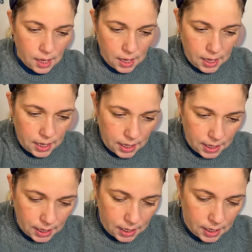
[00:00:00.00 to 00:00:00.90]

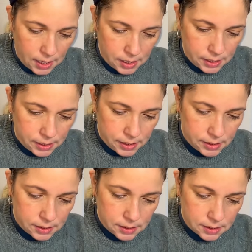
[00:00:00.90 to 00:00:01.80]
And
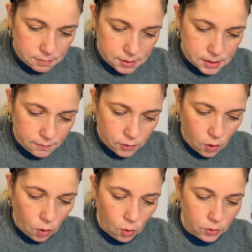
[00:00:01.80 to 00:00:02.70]
some stuff for,
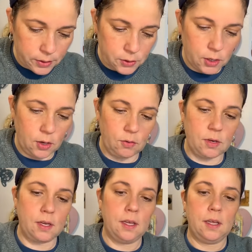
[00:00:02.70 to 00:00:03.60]
oh, these are cute.
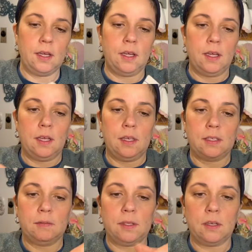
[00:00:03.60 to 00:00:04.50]

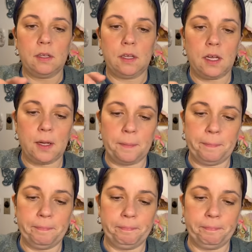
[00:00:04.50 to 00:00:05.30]
Some little, um,